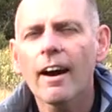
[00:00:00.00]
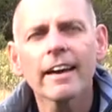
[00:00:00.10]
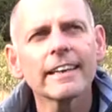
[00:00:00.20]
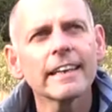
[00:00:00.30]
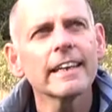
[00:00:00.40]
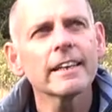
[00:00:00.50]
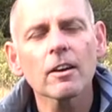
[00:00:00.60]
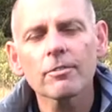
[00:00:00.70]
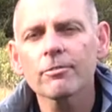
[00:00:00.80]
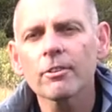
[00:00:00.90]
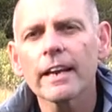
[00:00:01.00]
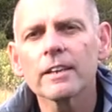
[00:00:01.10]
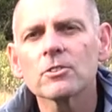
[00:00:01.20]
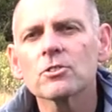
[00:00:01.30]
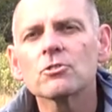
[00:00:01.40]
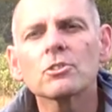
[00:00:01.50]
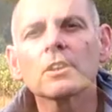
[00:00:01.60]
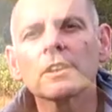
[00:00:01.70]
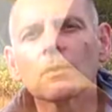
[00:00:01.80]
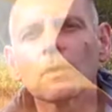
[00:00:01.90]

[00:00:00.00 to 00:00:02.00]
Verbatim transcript: I need a friend to journey